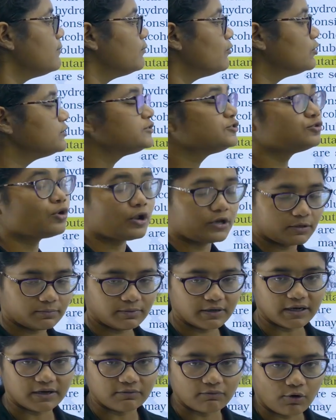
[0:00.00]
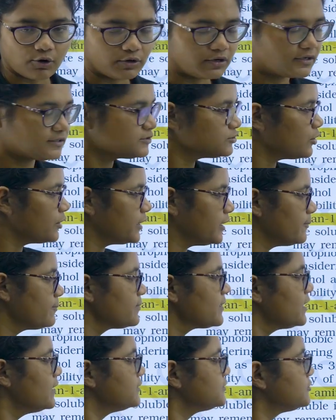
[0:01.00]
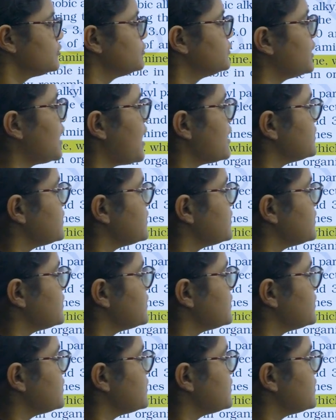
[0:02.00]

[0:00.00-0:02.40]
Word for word: more soluble in water sorry so the